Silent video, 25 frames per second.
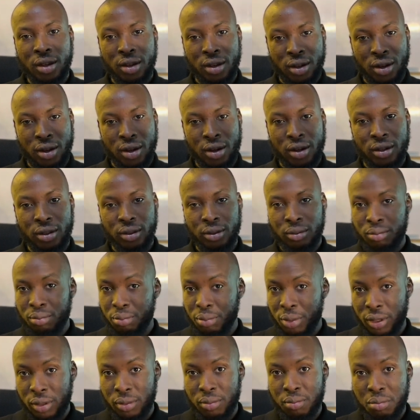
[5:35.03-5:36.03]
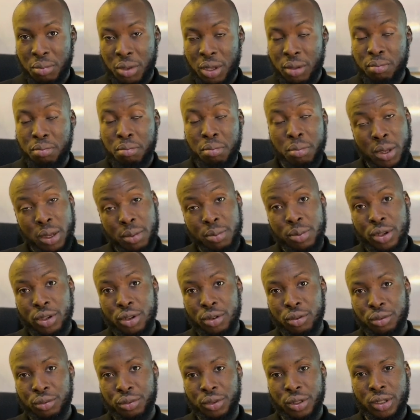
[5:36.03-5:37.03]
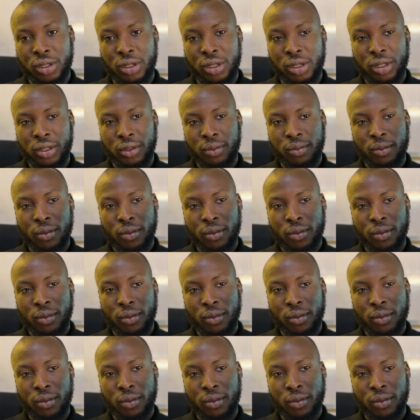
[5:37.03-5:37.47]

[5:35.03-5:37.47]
and maybe you read.